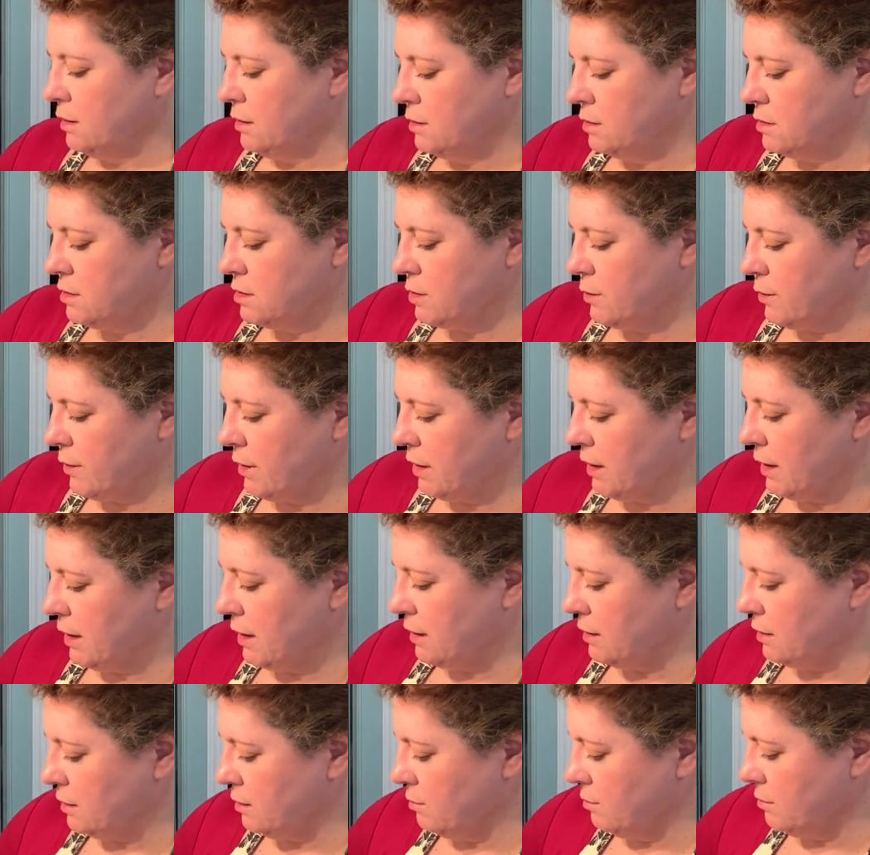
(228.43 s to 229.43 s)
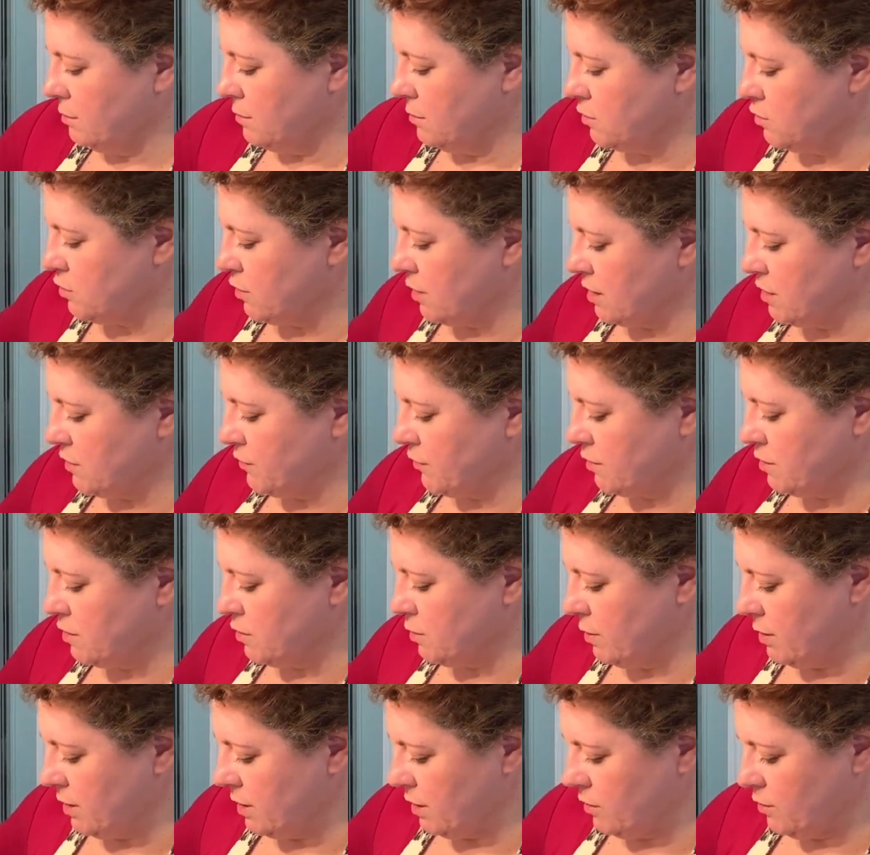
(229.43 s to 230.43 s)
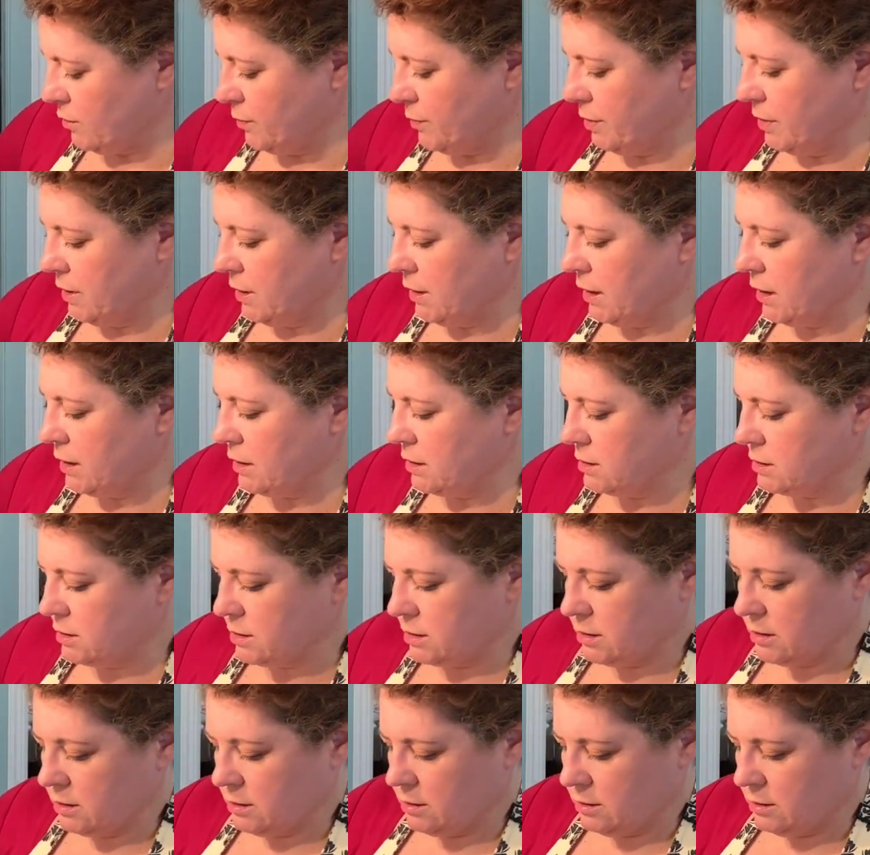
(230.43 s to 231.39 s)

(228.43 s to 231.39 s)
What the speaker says: So we're going to get them transferred to another plate,